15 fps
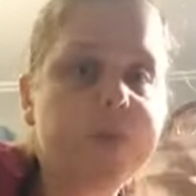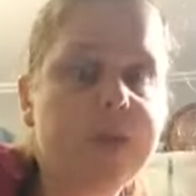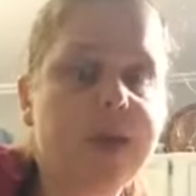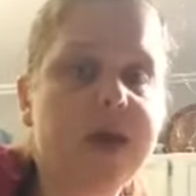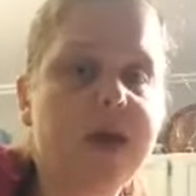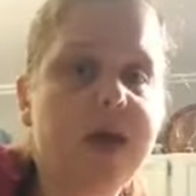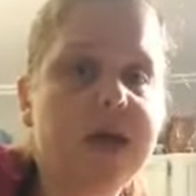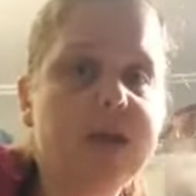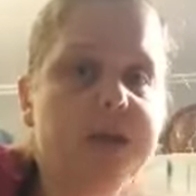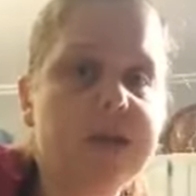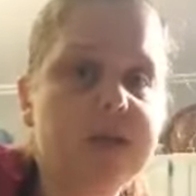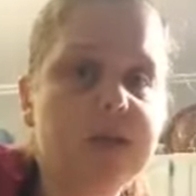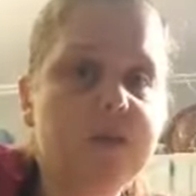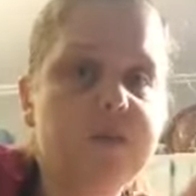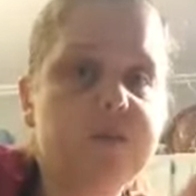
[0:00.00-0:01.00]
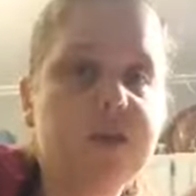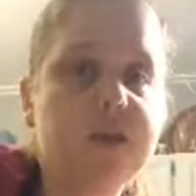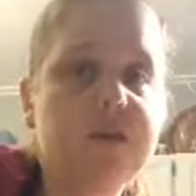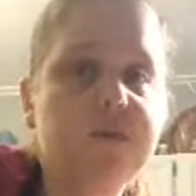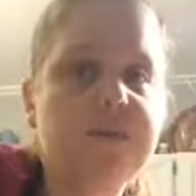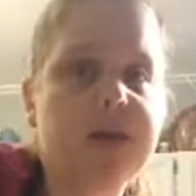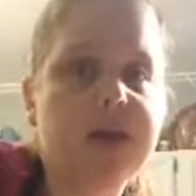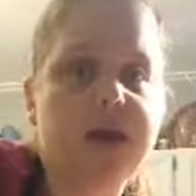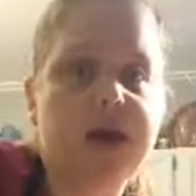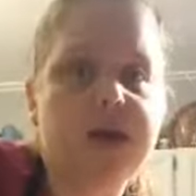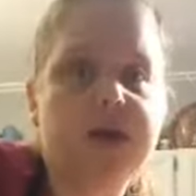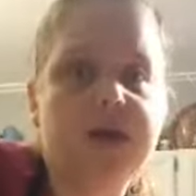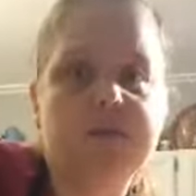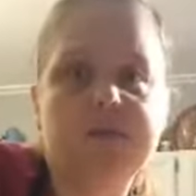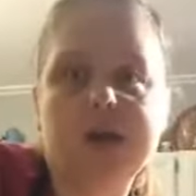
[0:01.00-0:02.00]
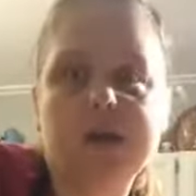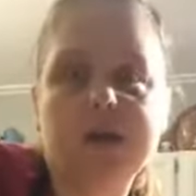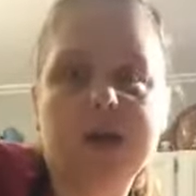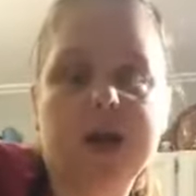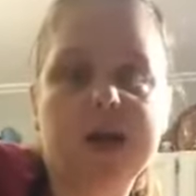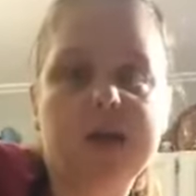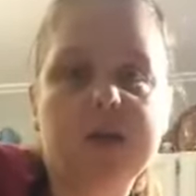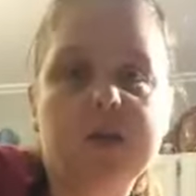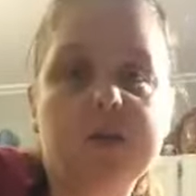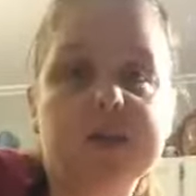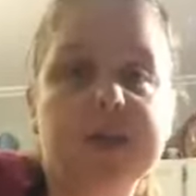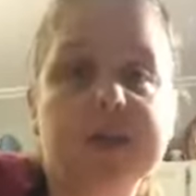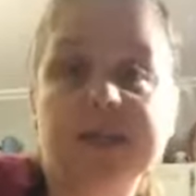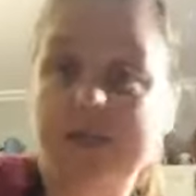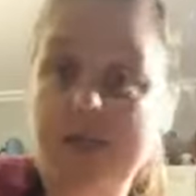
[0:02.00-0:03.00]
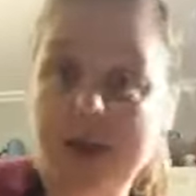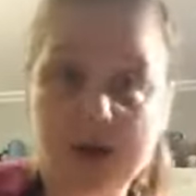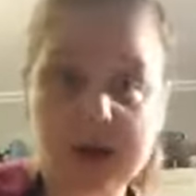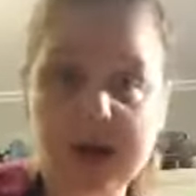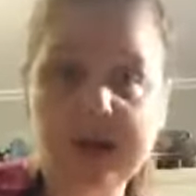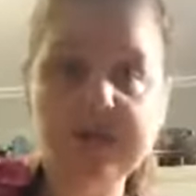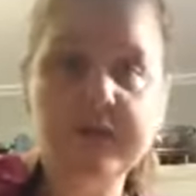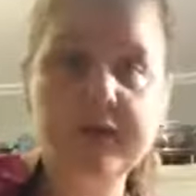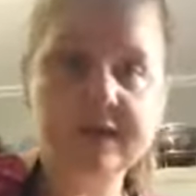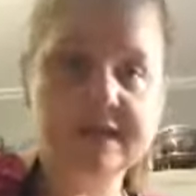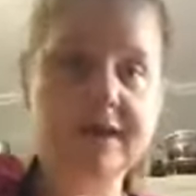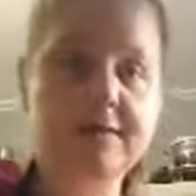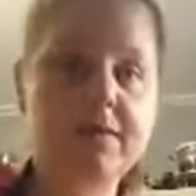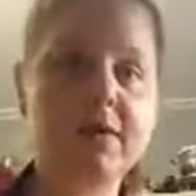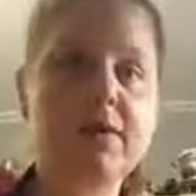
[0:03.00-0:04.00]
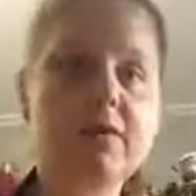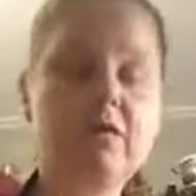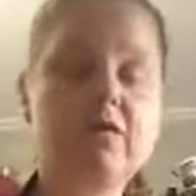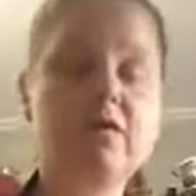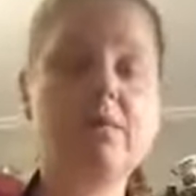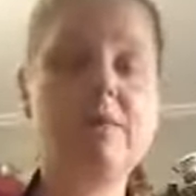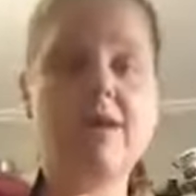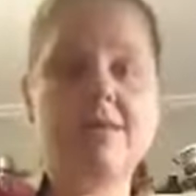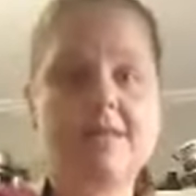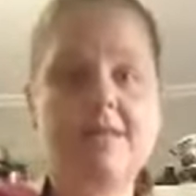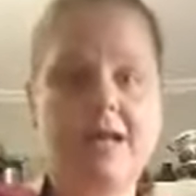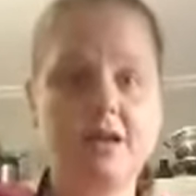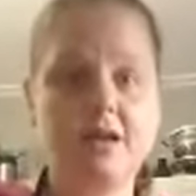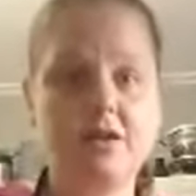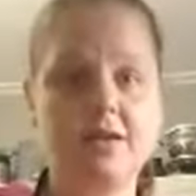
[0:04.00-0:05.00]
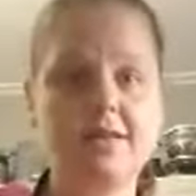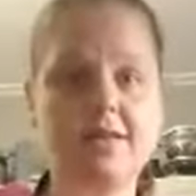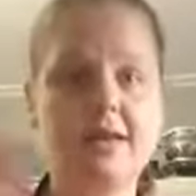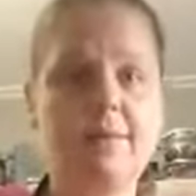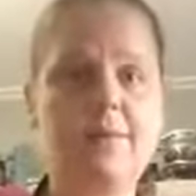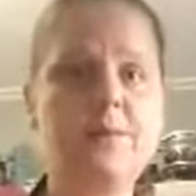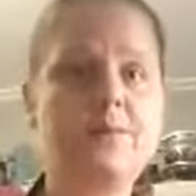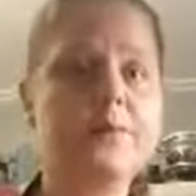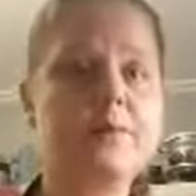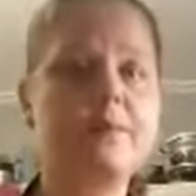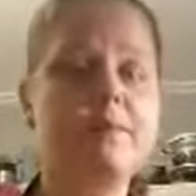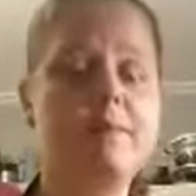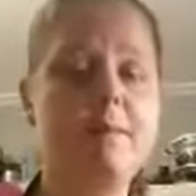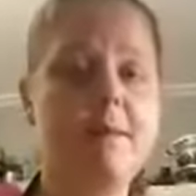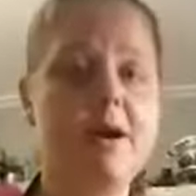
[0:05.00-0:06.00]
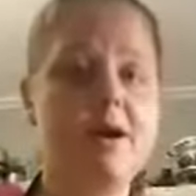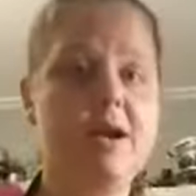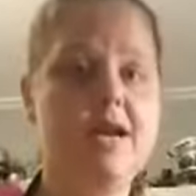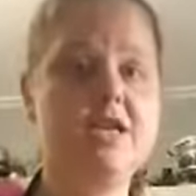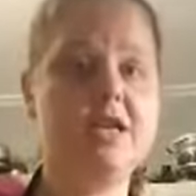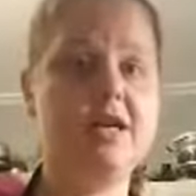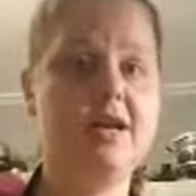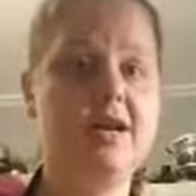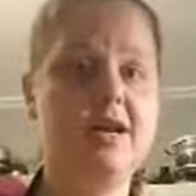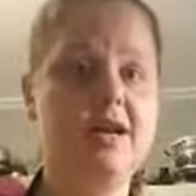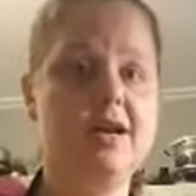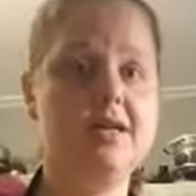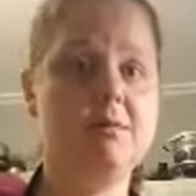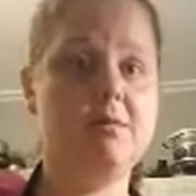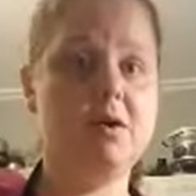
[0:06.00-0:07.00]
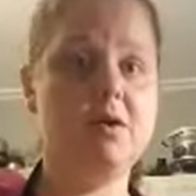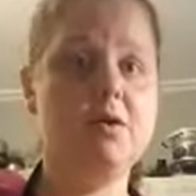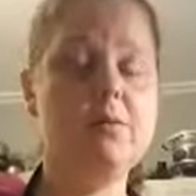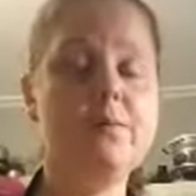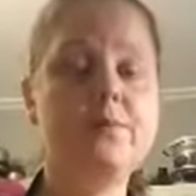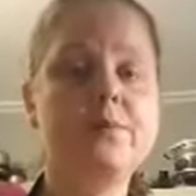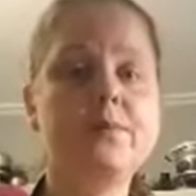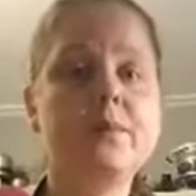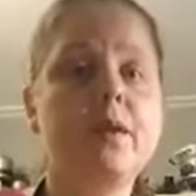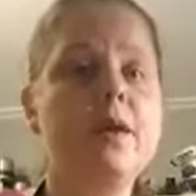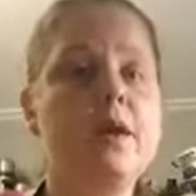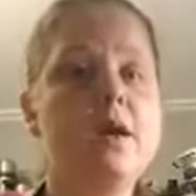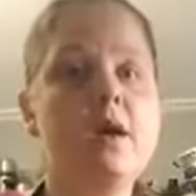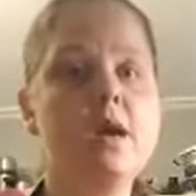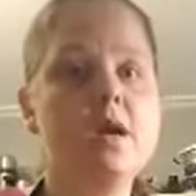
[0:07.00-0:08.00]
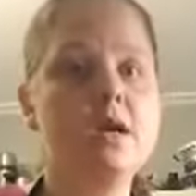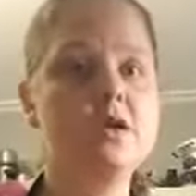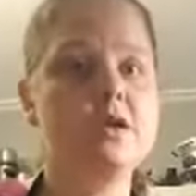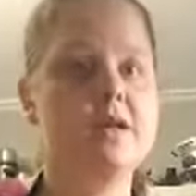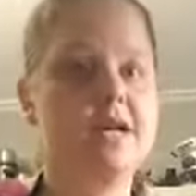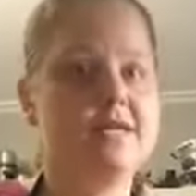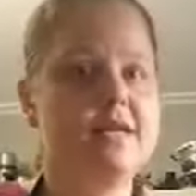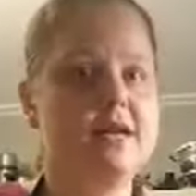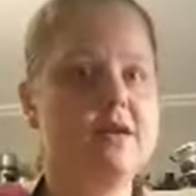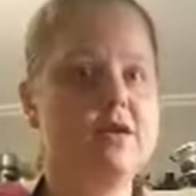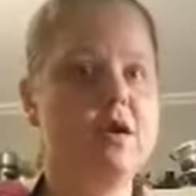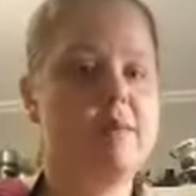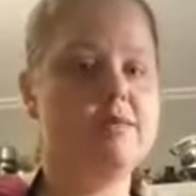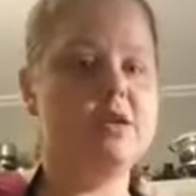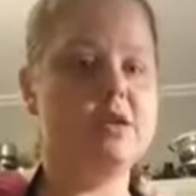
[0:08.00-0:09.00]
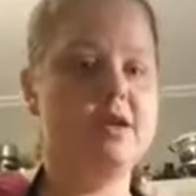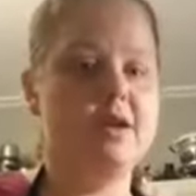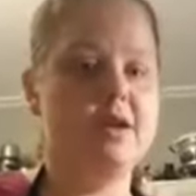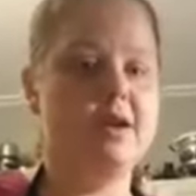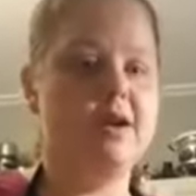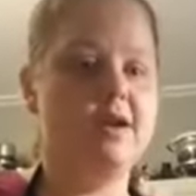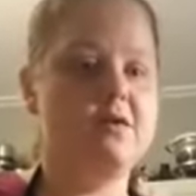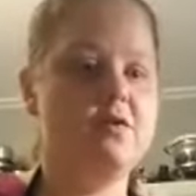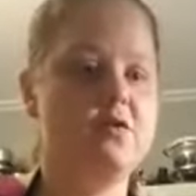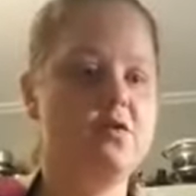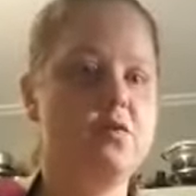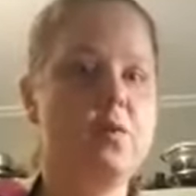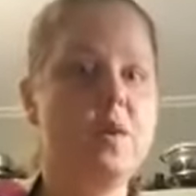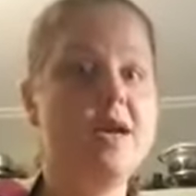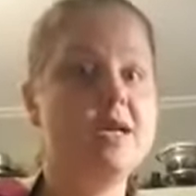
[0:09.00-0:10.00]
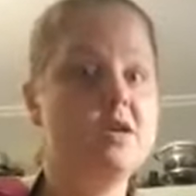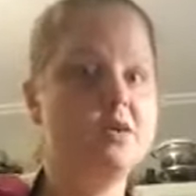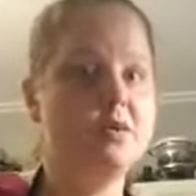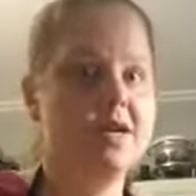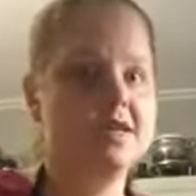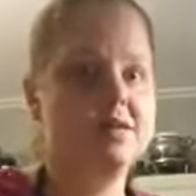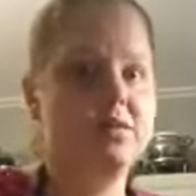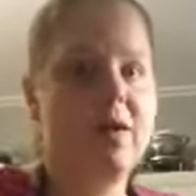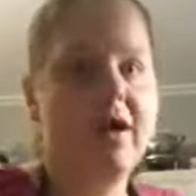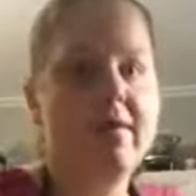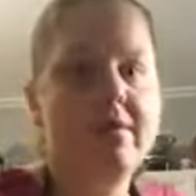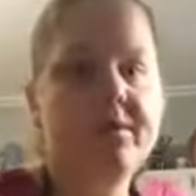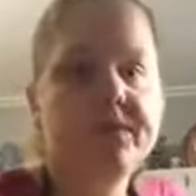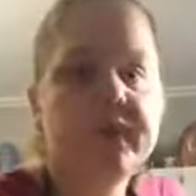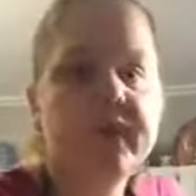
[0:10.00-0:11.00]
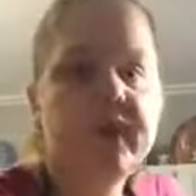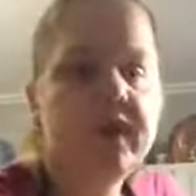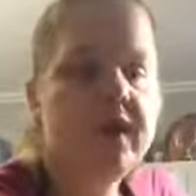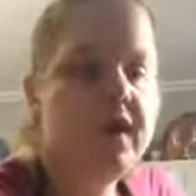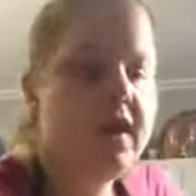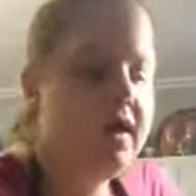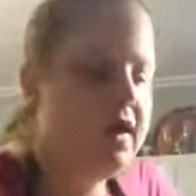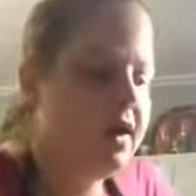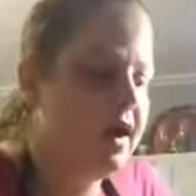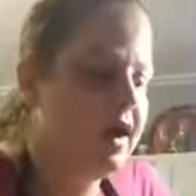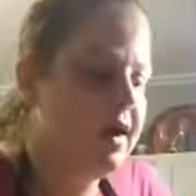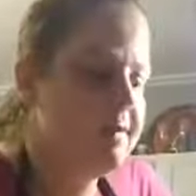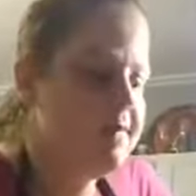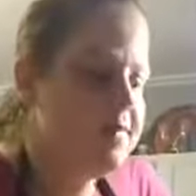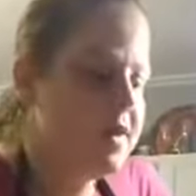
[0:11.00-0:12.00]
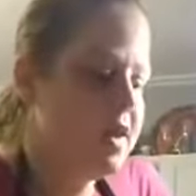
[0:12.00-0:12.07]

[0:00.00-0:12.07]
and then used it. But I could use it as a marinade, for example. So make the salad dressing, marinate chicken in it tomorrow. So that's another option and another way to do it as well. Okay.